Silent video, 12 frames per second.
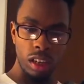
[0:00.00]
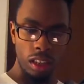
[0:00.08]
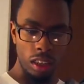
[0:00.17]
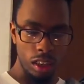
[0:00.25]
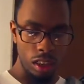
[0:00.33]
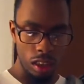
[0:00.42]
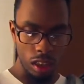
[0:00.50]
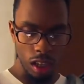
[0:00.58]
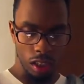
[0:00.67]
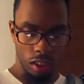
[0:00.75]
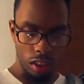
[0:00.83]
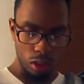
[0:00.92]
I
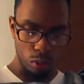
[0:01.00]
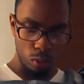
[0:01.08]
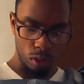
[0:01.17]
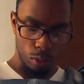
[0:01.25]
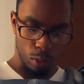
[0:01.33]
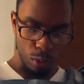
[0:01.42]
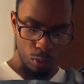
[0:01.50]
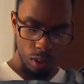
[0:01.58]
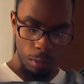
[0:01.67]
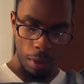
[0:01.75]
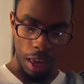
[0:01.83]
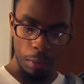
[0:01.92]
think this one was for
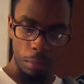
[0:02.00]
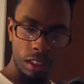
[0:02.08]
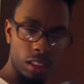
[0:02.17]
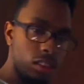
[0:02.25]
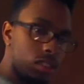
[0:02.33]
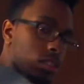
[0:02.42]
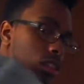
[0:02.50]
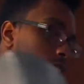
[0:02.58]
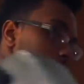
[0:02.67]
the back plates.